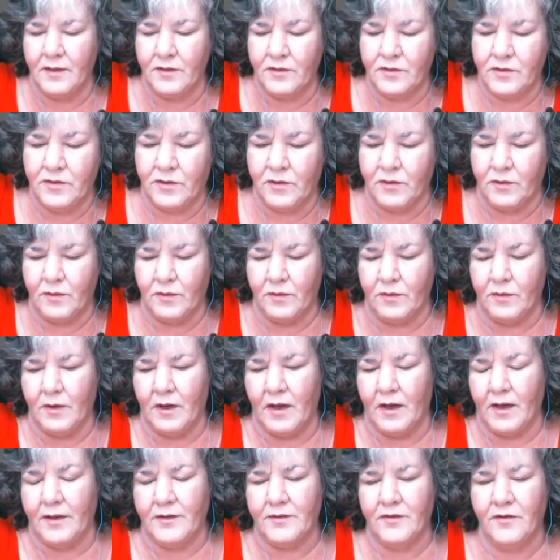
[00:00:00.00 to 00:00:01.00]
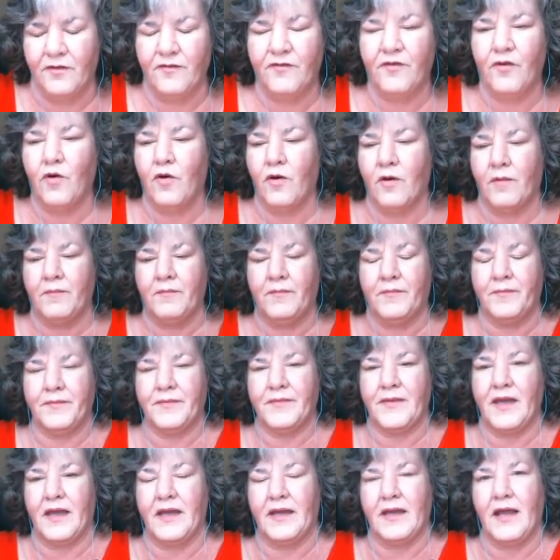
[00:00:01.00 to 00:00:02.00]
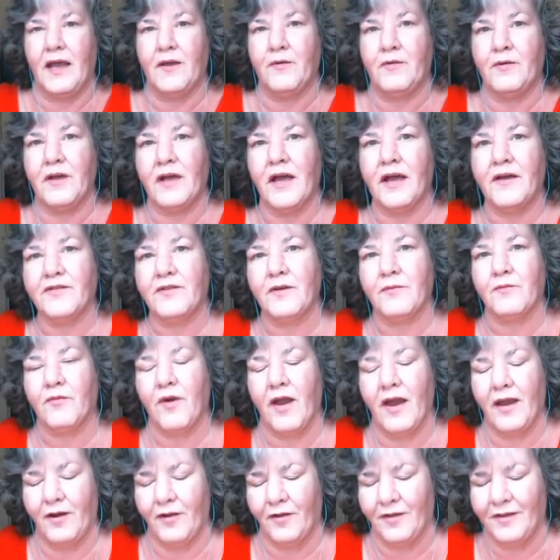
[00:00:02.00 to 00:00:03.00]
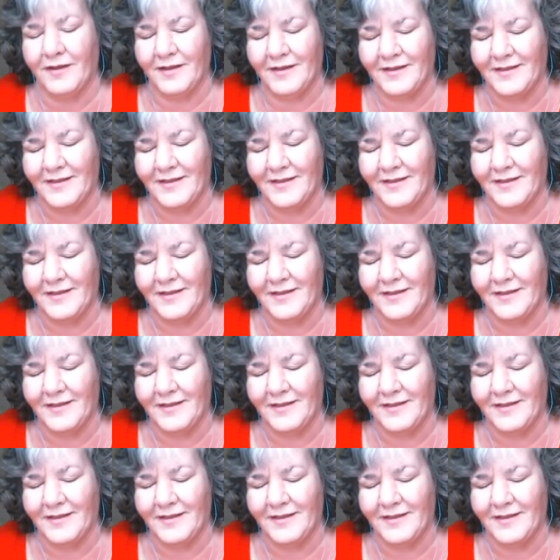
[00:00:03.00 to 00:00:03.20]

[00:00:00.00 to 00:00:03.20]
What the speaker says: to deform, that I would cut them right on the